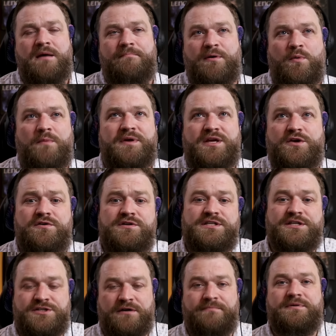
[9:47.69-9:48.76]
But when we use
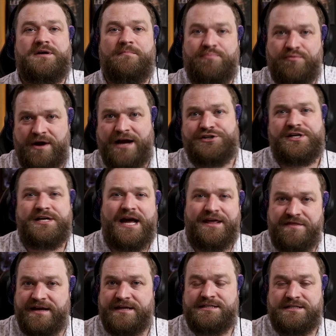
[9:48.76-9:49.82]
the term compression, I
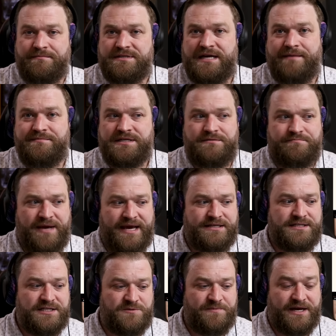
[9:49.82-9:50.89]
think sometimes it
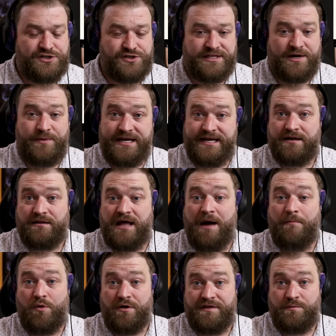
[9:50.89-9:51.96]
paints this picture that we need a
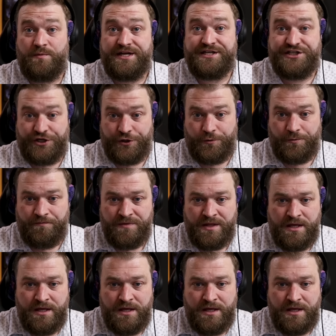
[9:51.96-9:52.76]
lot more than we do